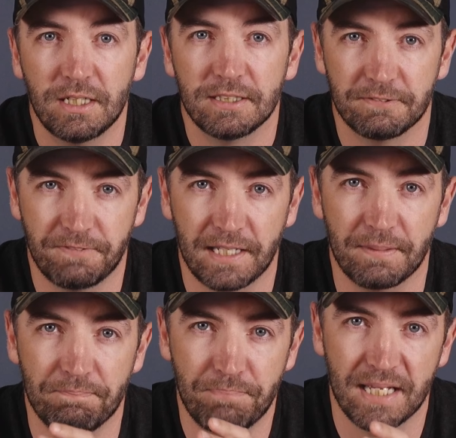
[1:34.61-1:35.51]
to find the
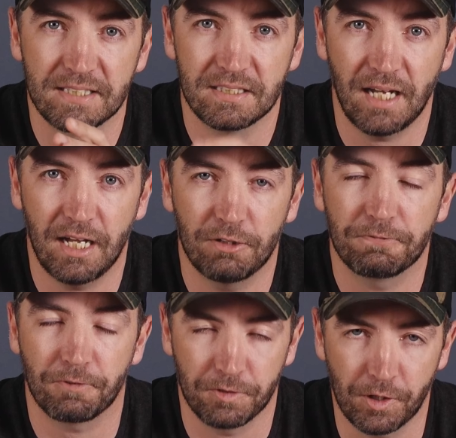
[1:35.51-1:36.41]
best style
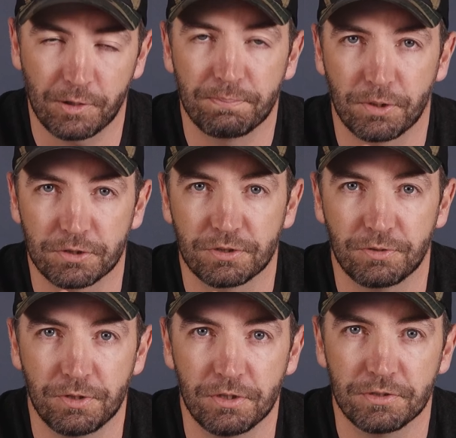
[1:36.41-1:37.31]
for their personal
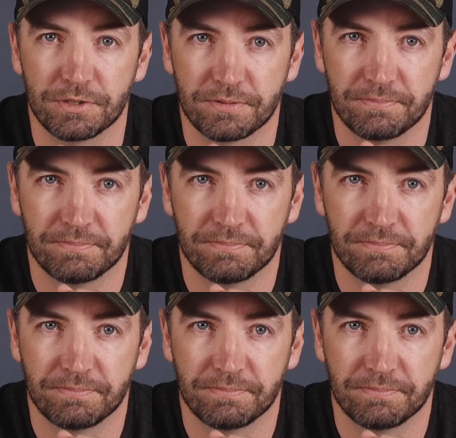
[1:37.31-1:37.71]
use.